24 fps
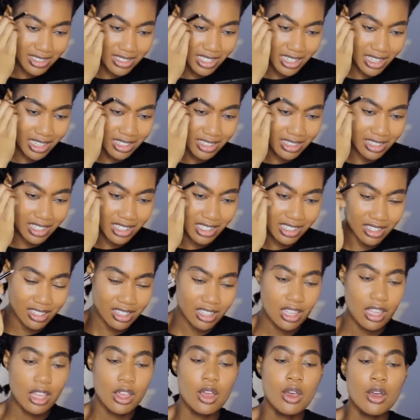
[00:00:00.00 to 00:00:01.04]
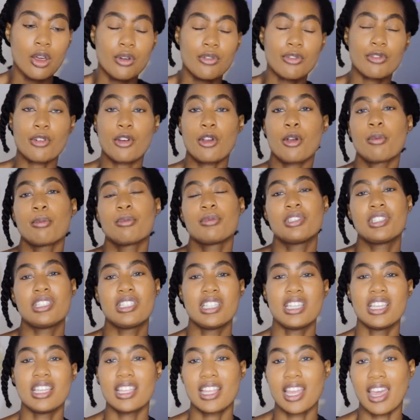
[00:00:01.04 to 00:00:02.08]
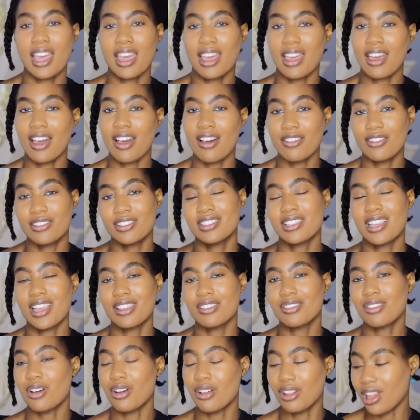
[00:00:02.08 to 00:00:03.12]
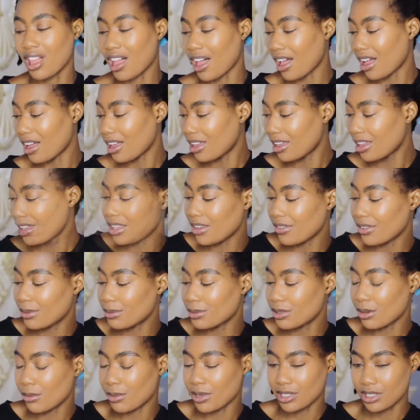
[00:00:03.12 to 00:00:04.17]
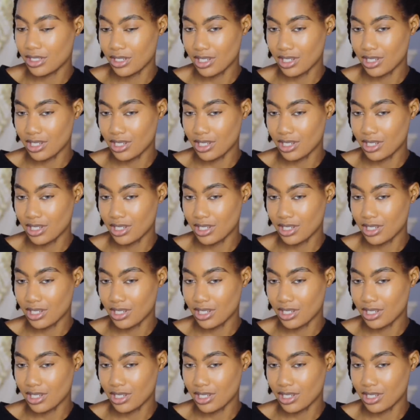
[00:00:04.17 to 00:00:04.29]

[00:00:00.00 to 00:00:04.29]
this technique from Jire of Saint Olaf. I love him so